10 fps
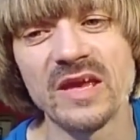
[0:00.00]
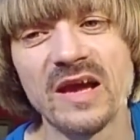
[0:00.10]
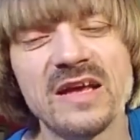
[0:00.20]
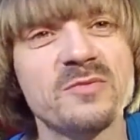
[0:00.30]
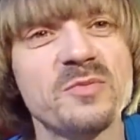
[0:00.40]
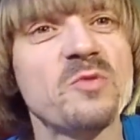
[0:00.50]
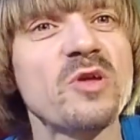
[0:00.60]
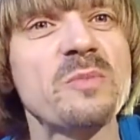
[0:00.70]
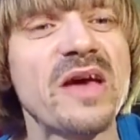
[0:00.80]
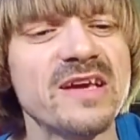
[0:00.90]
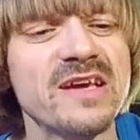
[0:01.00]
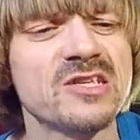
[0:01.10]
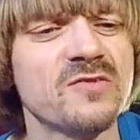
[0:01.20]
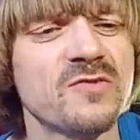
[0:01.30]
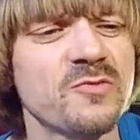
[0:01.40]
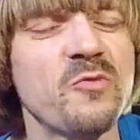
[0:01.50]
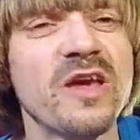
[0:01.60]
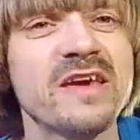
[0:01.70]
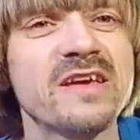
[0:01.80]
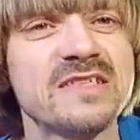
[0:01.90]
I had to be really patient 3
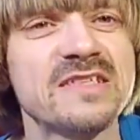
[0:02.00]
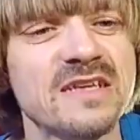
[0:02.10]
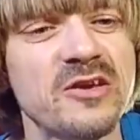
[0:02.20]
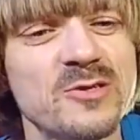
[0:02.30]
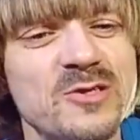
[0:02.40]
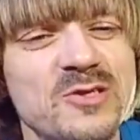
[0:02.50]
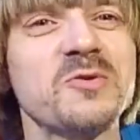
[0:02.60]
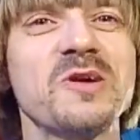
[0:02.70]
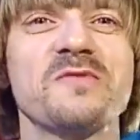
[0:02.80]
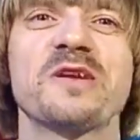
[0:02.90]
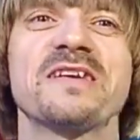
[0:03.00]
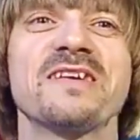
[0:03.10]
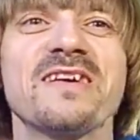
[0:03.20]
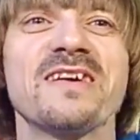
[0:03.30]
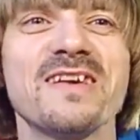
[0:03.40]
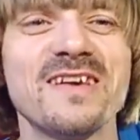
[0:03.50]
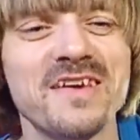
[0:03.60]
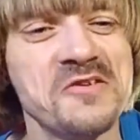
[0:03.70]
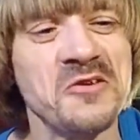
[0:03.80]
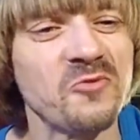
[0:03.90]
weeks and go to school every day,
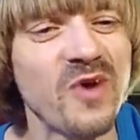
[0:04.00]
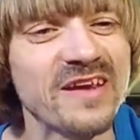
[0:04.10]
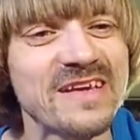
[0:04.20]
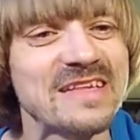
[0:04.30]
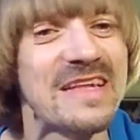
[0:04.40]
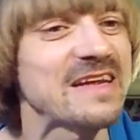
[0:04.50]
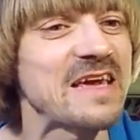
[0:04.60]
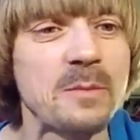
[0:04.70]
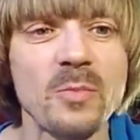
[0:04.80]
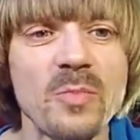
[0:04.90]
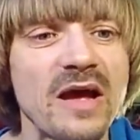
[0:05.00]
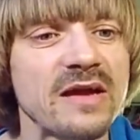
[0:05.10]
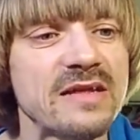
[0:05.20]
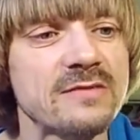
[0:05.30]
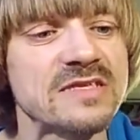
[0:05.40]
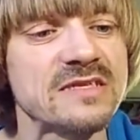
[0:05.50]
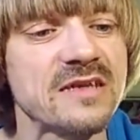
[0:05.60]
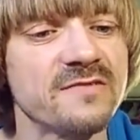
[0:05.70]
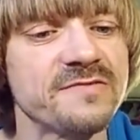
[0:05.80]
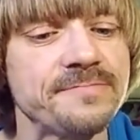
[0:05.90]
waiting to get that camera back. That was tough.